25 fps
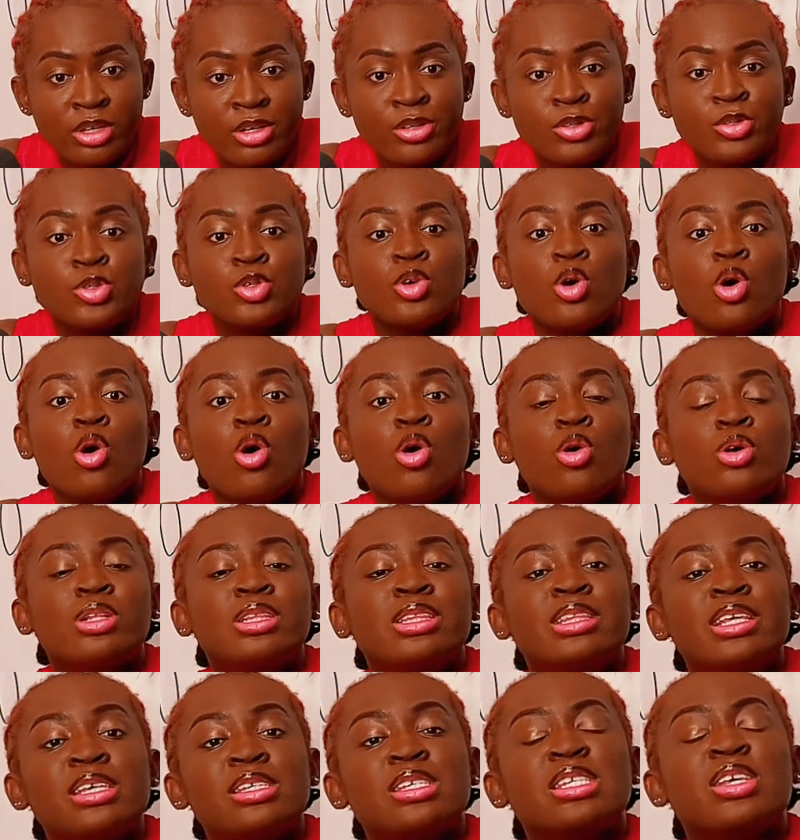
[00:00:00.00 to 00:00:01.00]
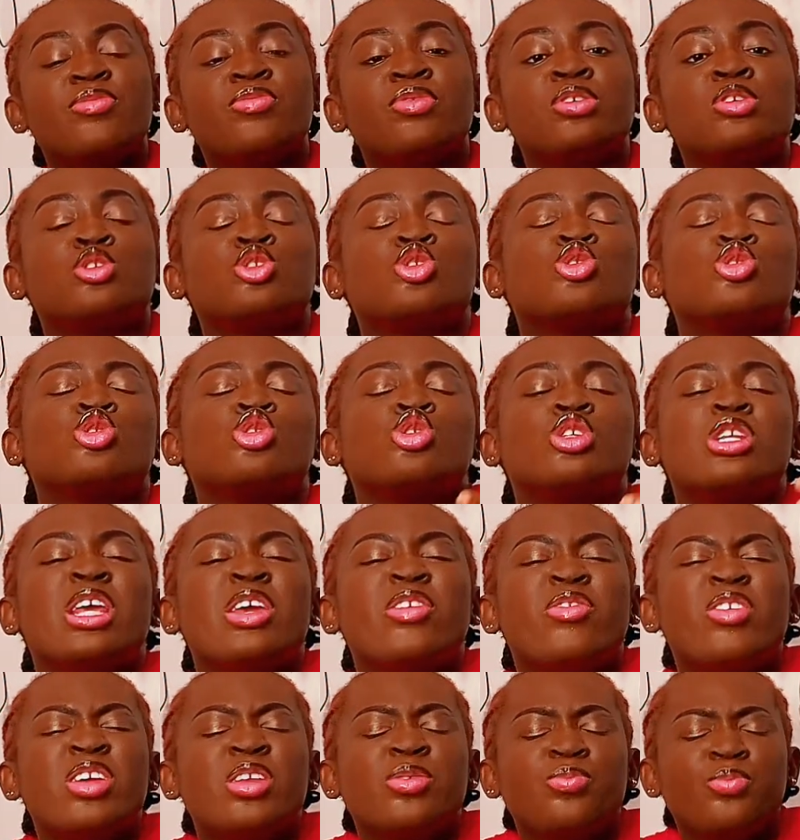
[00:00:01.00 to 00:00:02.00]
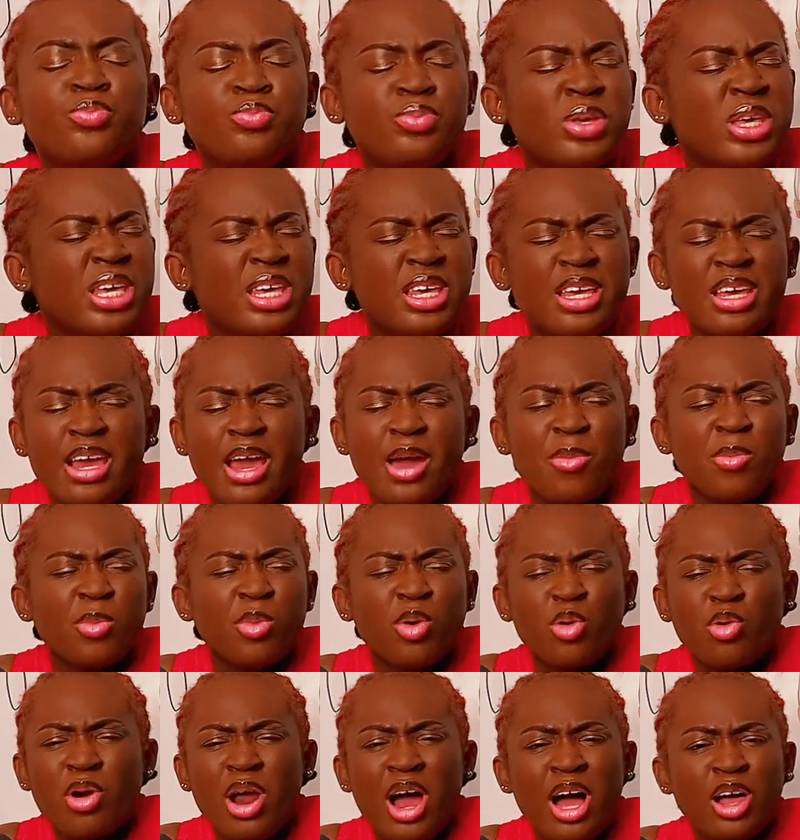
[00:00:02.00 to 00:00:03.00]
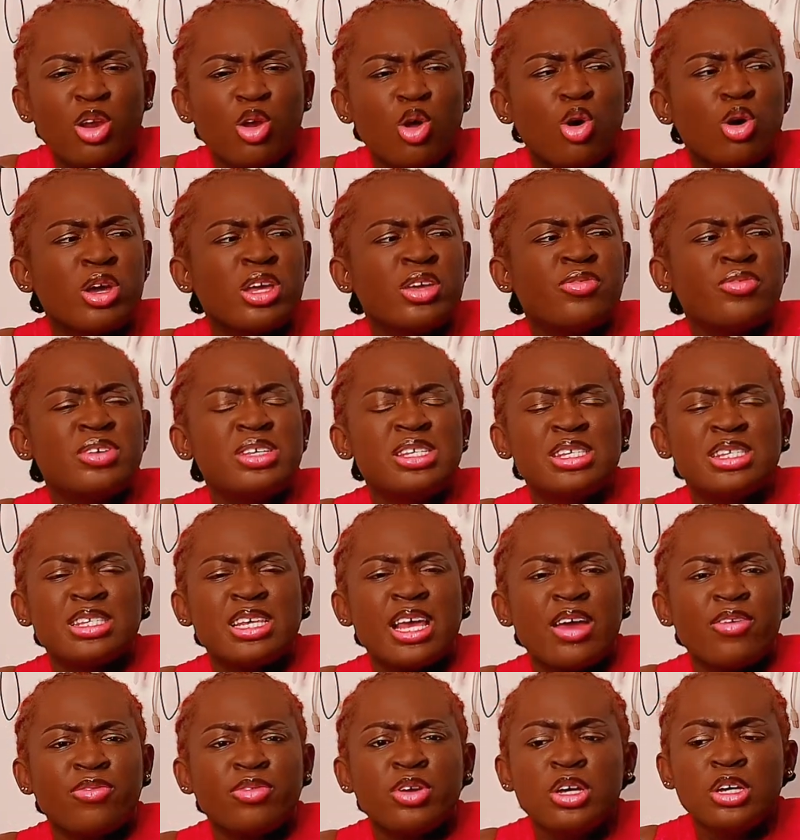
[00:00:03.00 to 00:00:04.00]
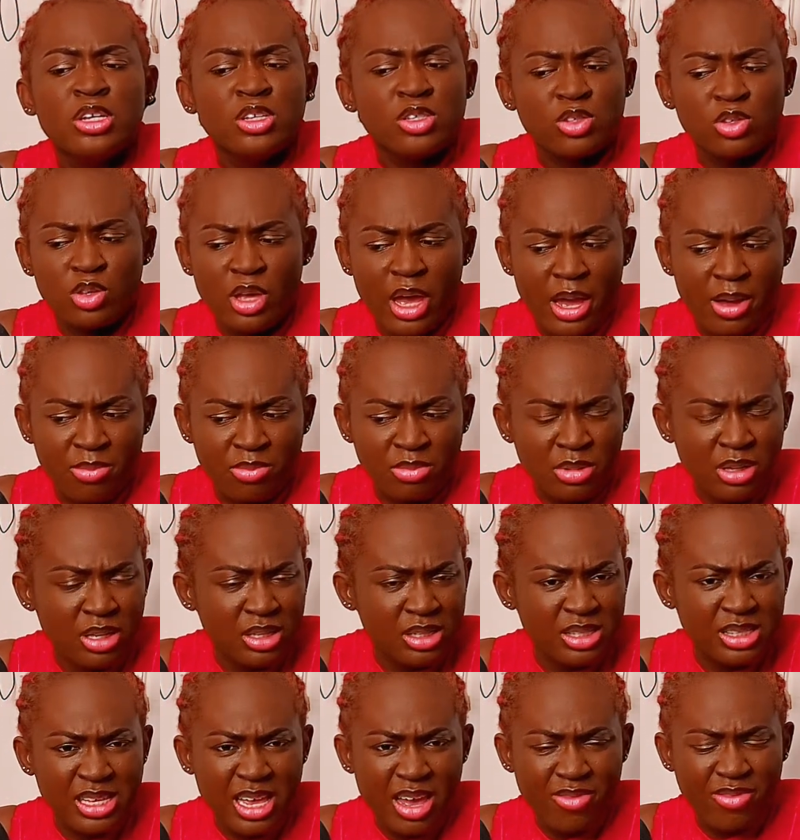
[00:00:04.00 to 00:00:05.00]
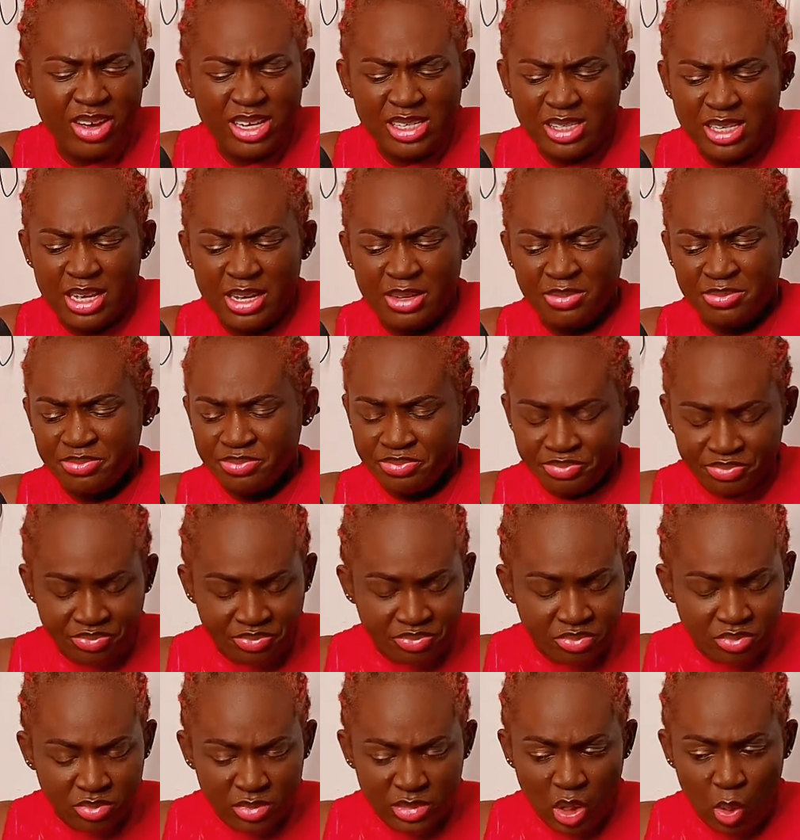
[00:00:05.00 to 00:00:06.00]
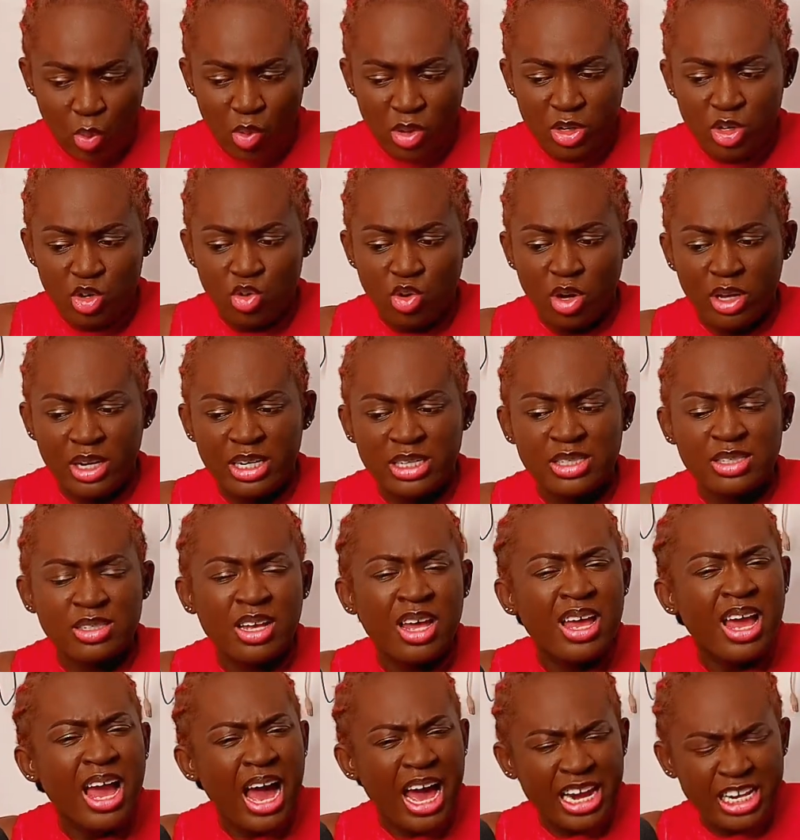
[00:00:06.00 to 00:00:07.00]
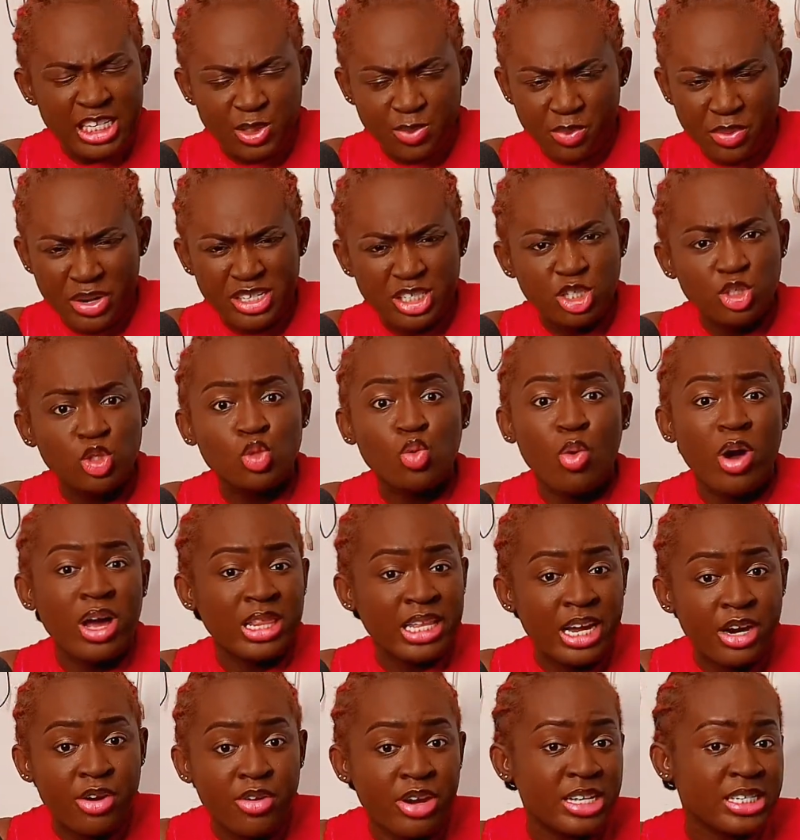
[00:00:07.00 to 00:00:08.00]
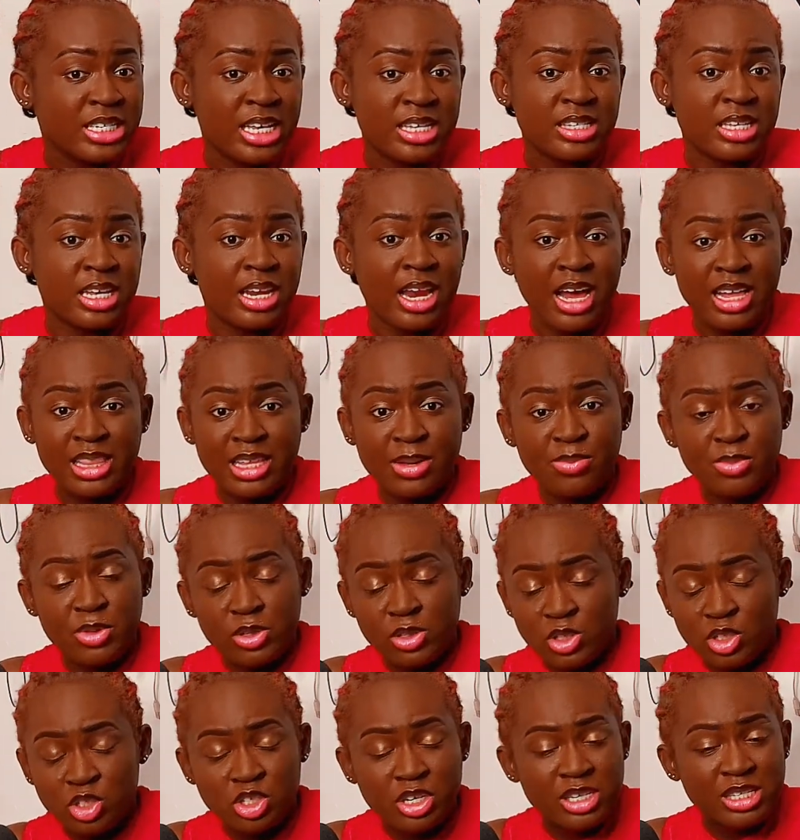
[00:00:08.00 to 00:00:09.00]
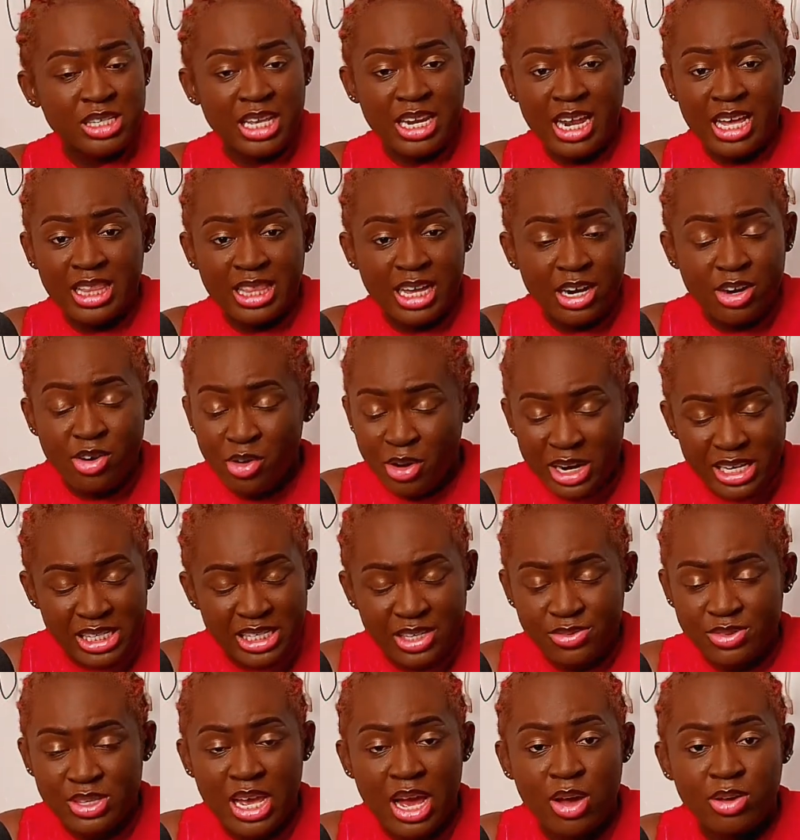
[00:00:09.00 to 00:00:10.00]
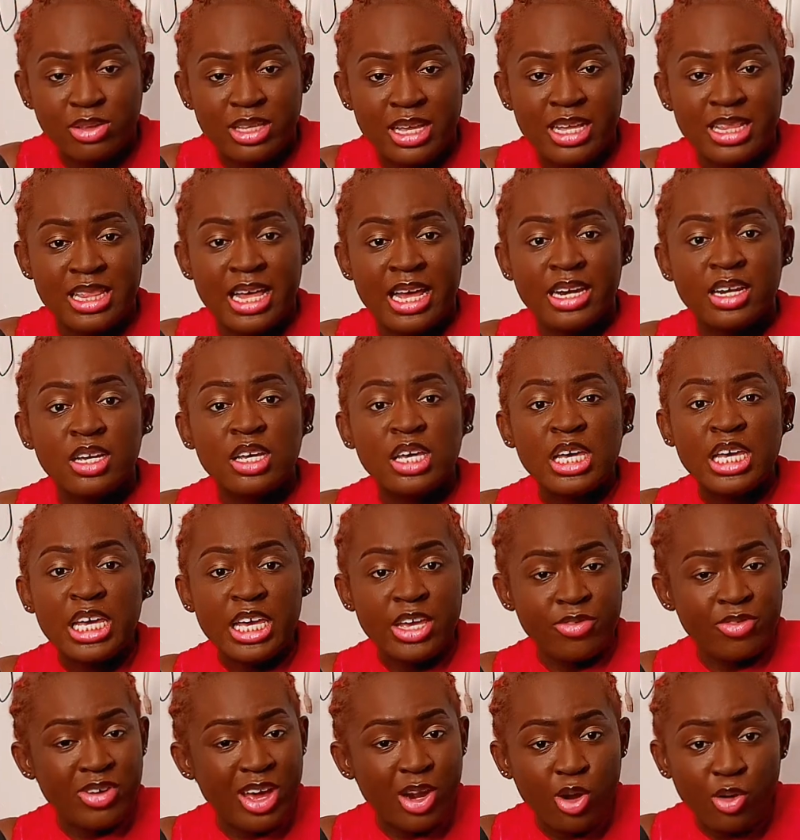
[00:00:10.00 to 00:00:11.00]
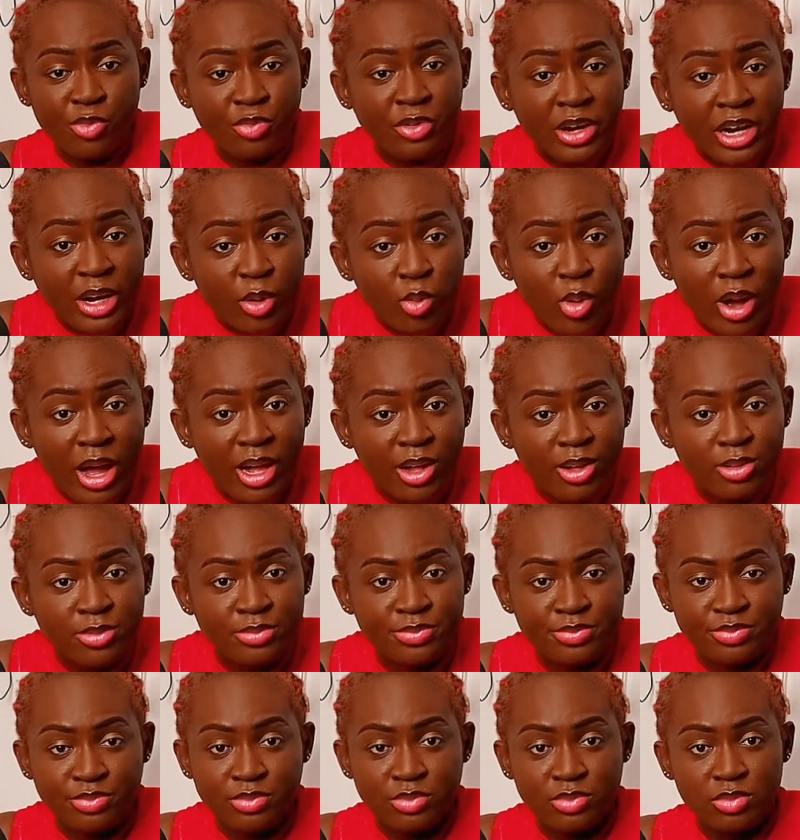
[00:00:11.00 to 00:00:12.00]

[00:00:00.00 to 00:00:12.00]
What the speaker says: So this should even be a morale, or even serve as an inspiration to other creators and other musicians and other creatives out there, that if you are not feeling well,